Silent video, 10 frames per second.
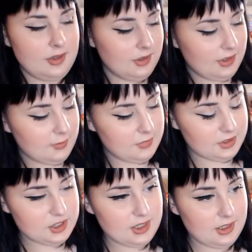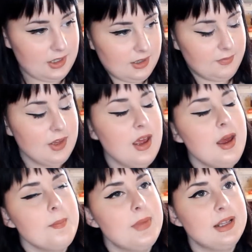keep the gel on
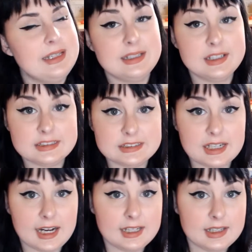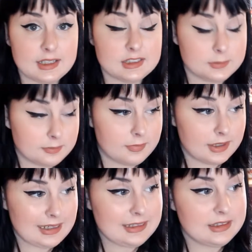but it does not
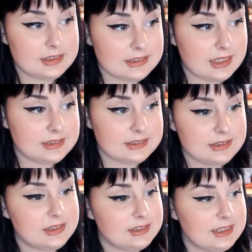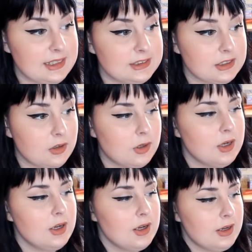it does not set so
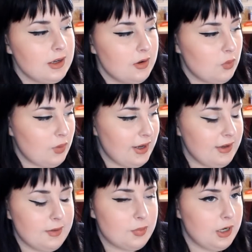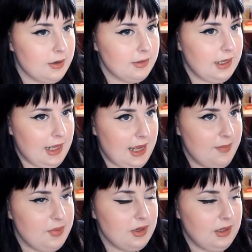what the problem that
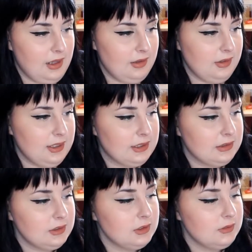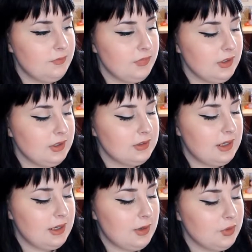happened that is
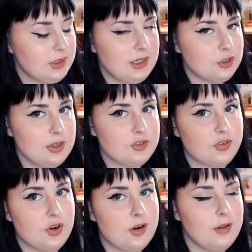that I would get transfer